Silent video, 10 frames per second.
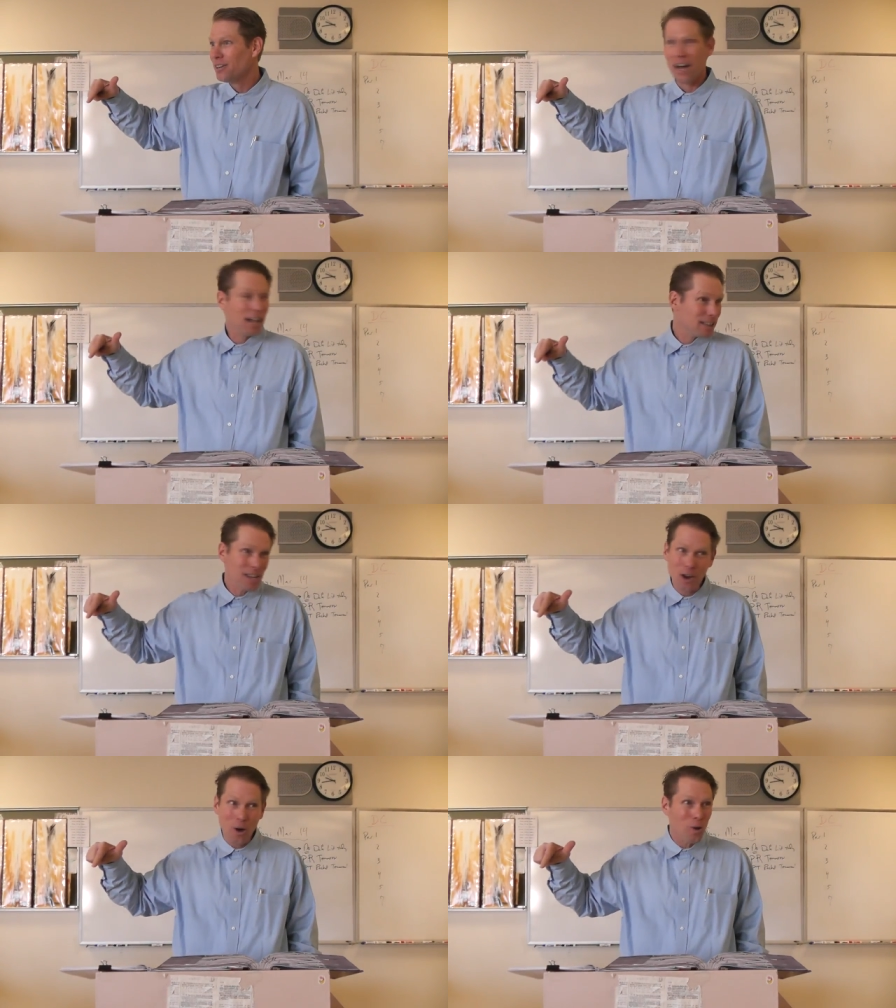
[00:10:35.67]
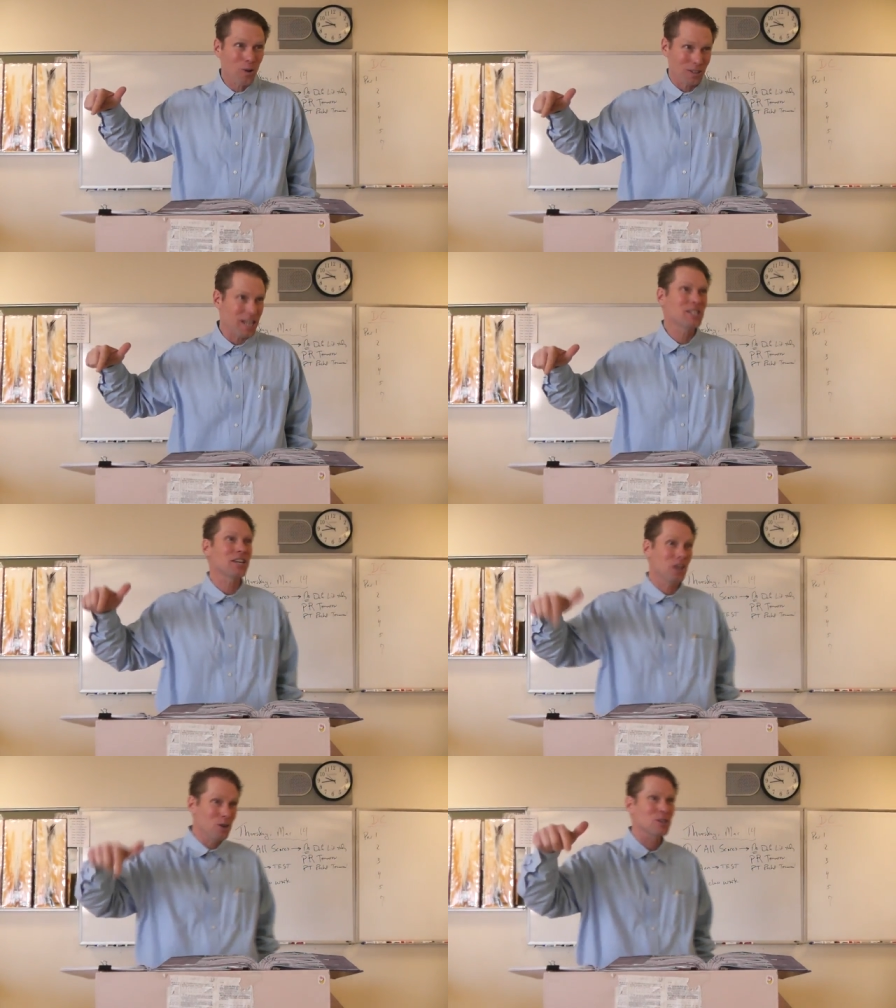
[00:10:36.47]
Not the old. He's
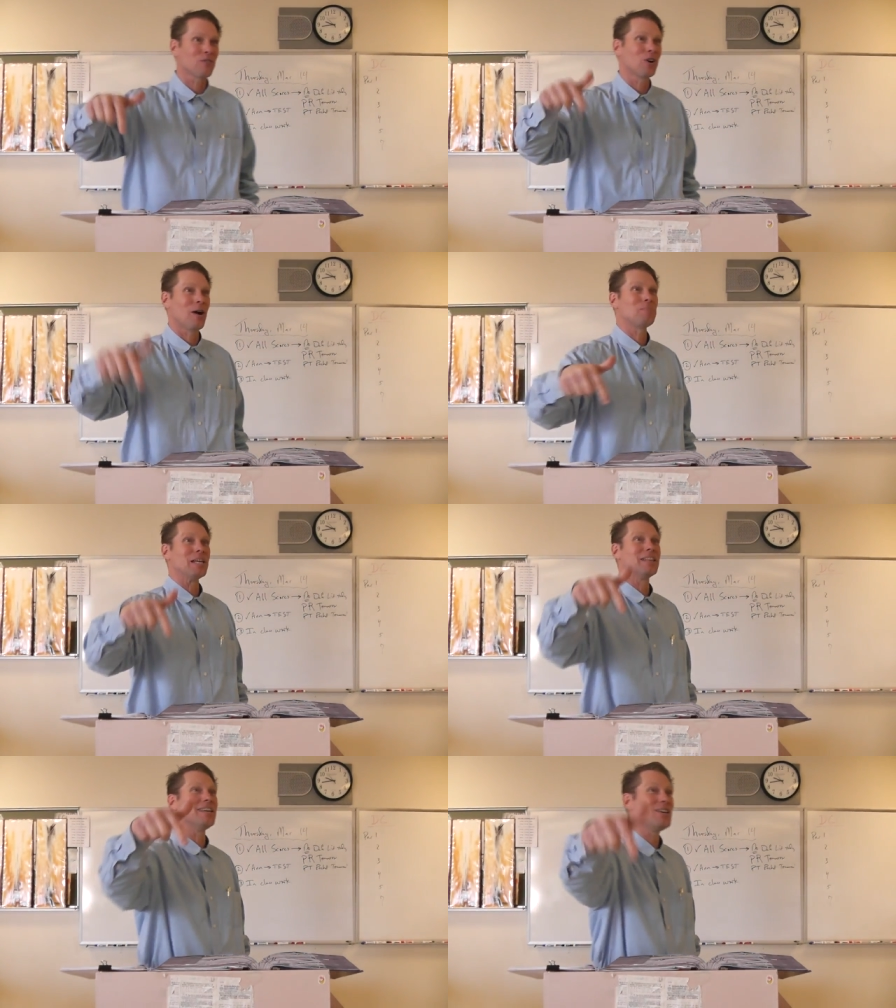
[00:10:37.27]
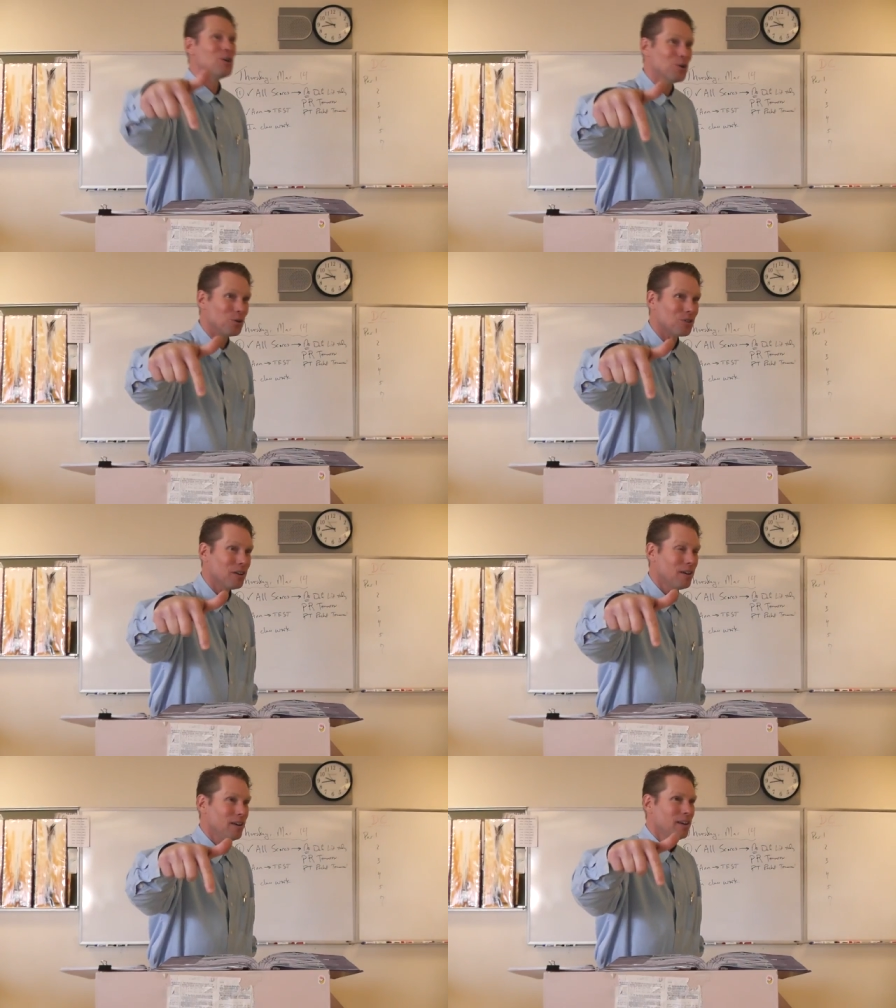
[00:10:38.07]
accused of corrupting the youth.